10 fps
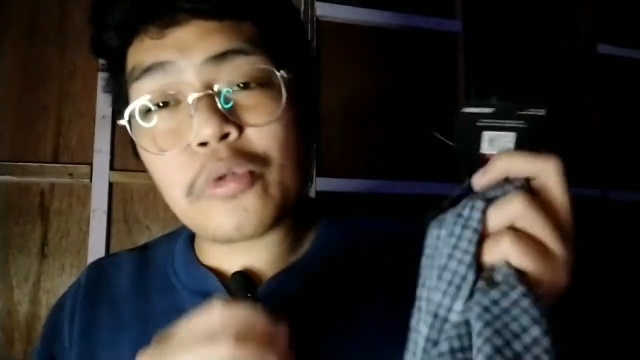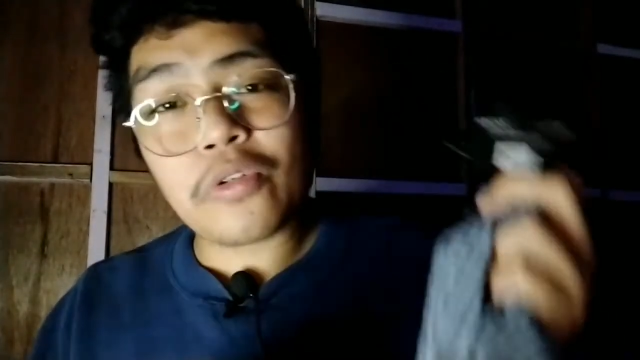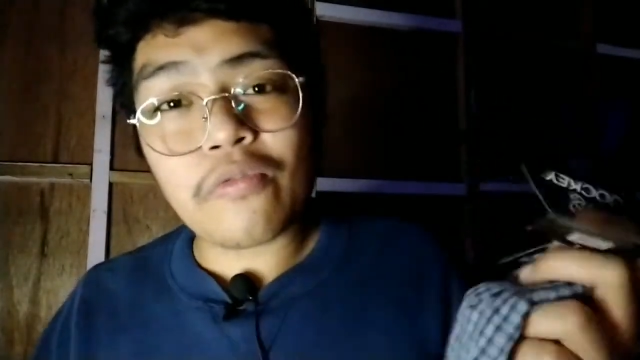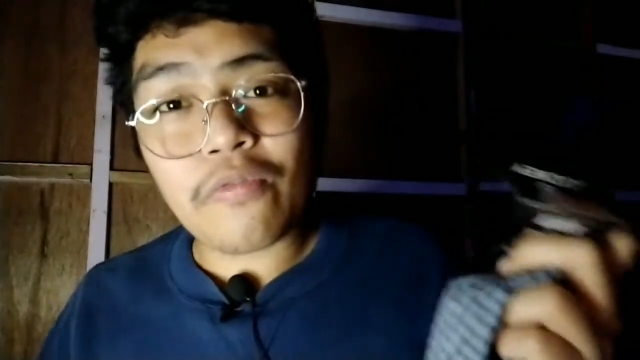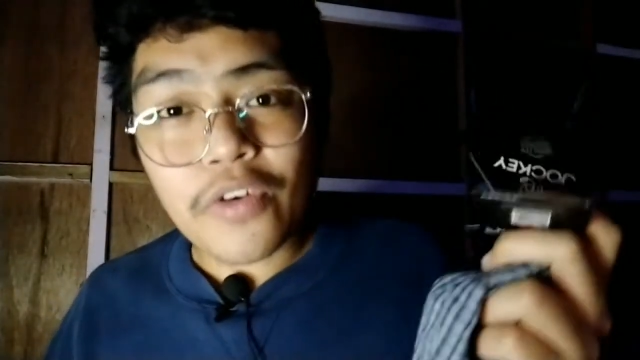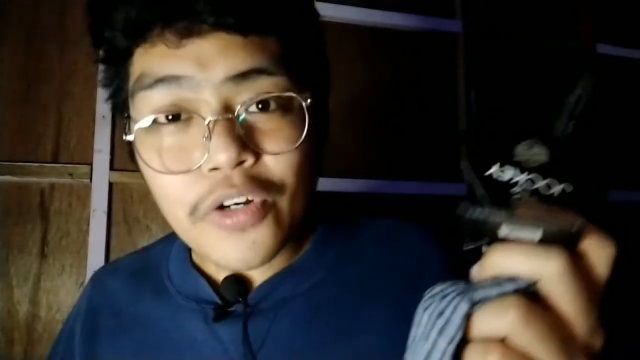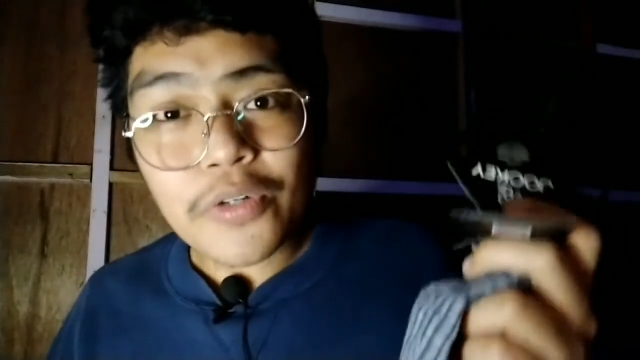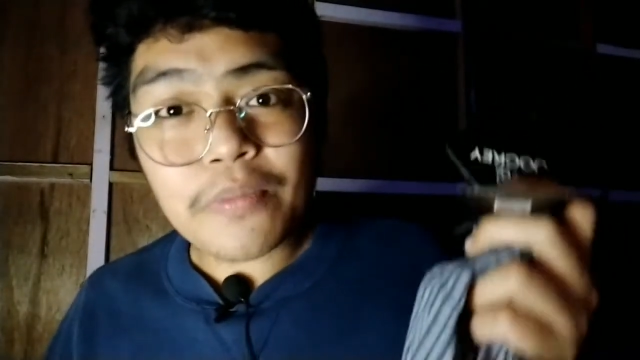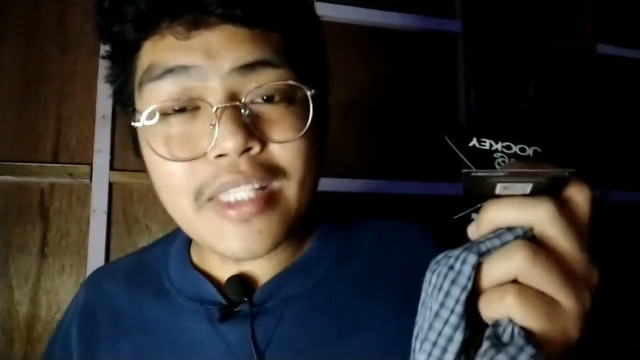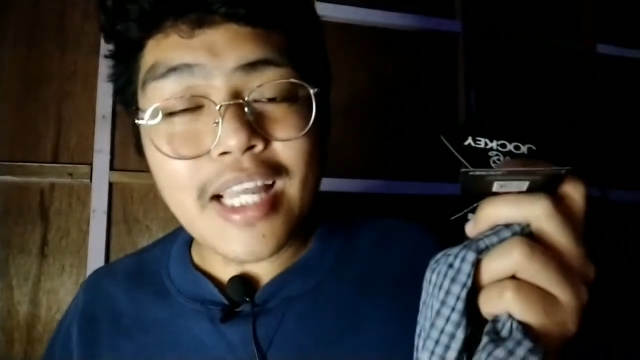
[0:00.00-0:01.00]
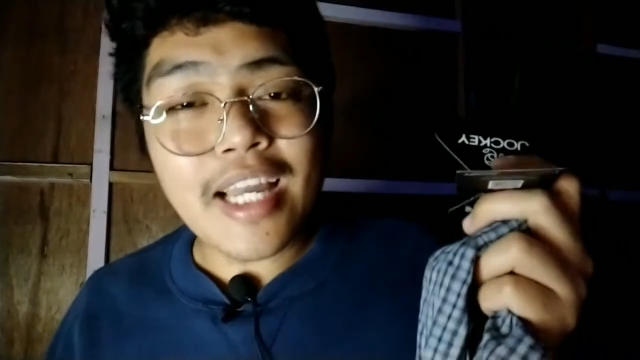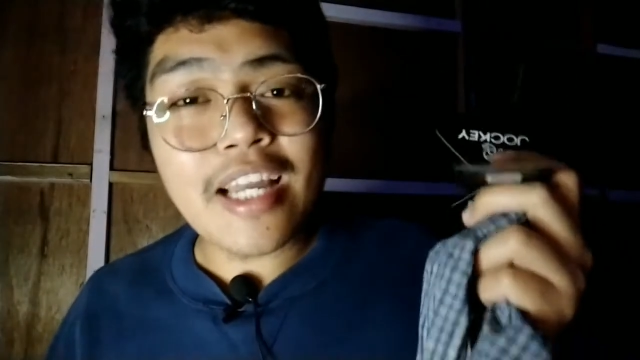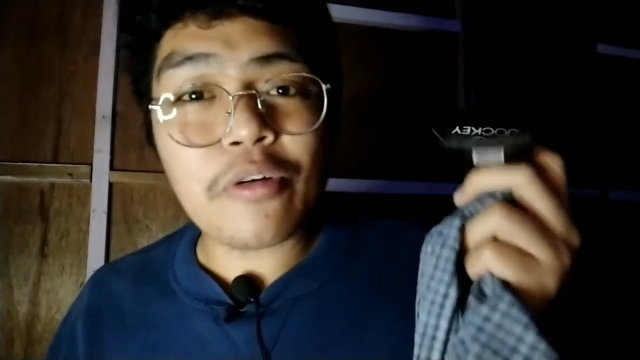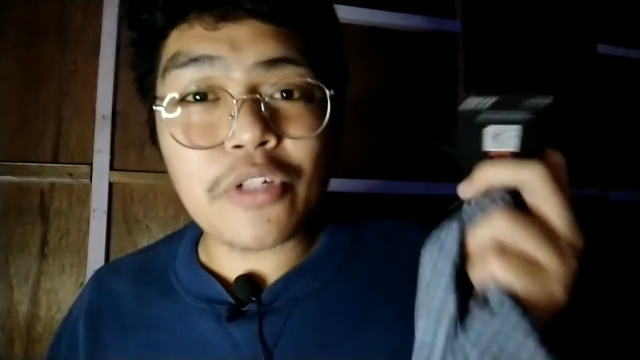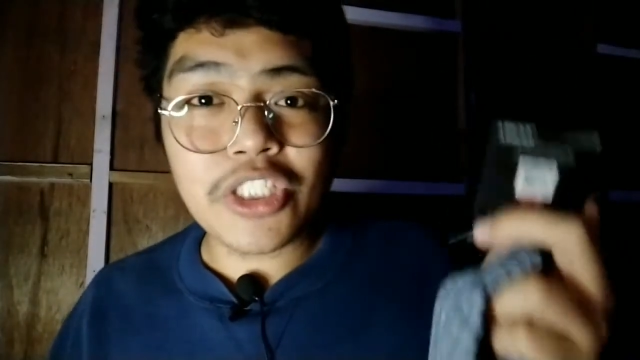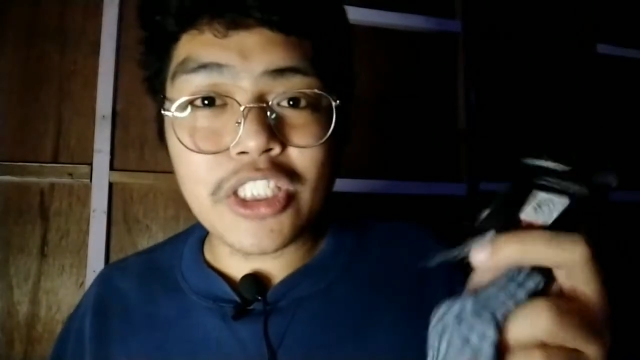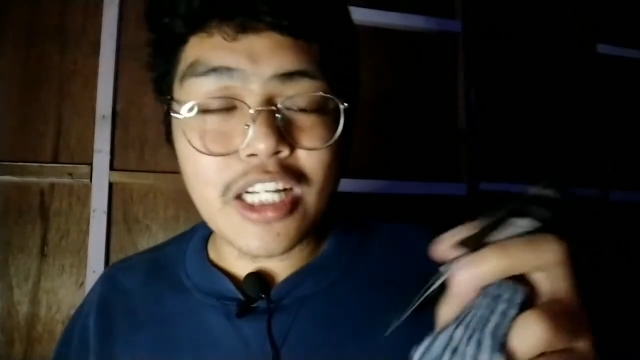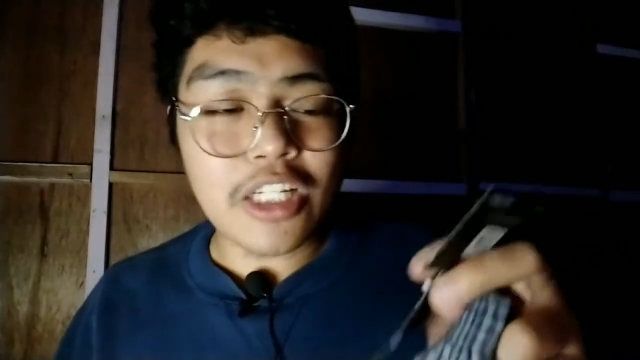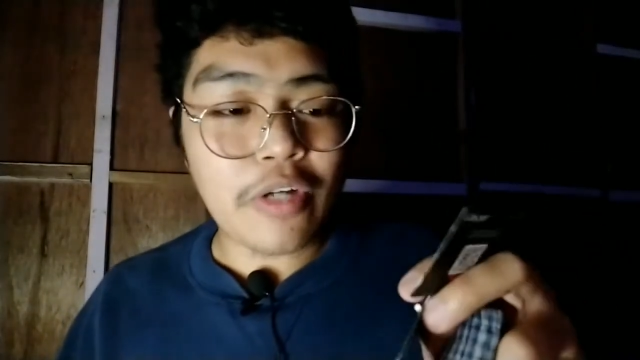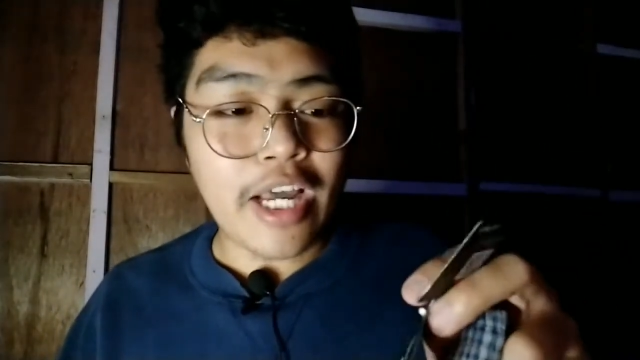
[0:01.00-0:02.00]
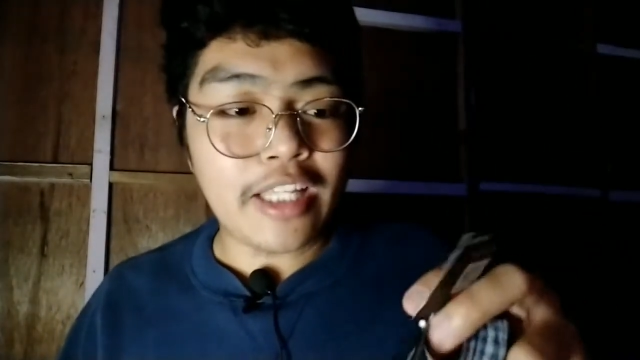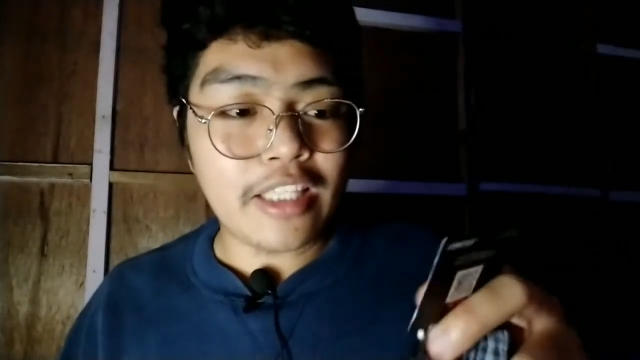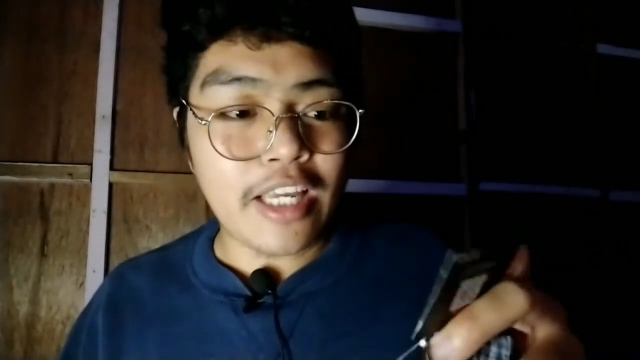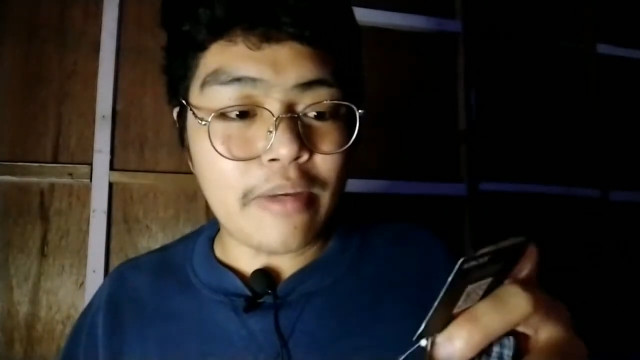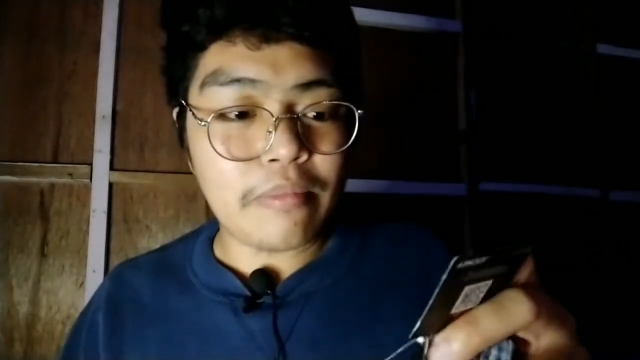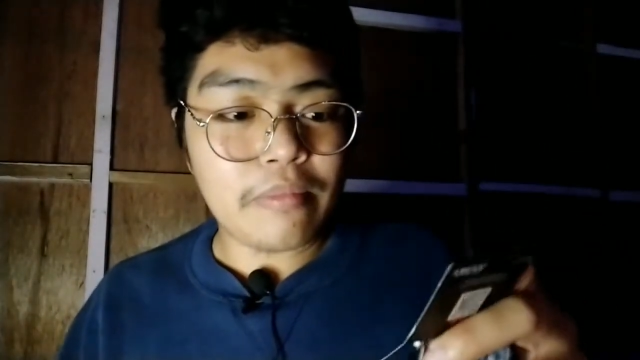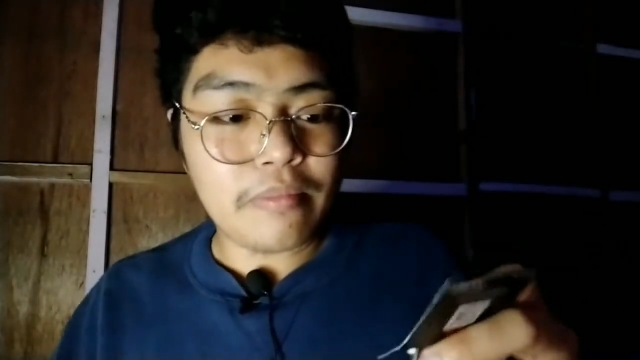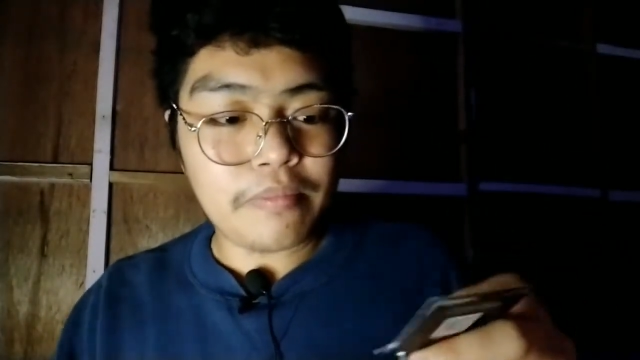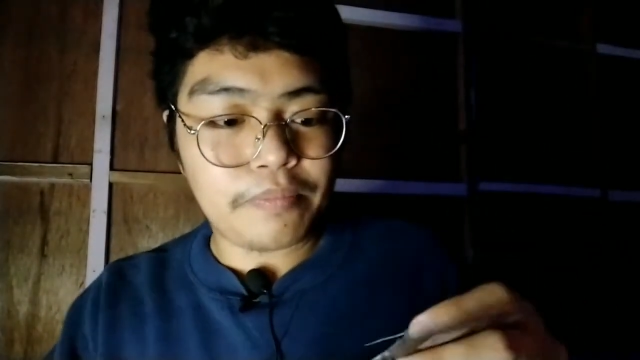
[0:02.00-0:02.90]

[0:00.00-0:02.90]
to confirm na original yung item.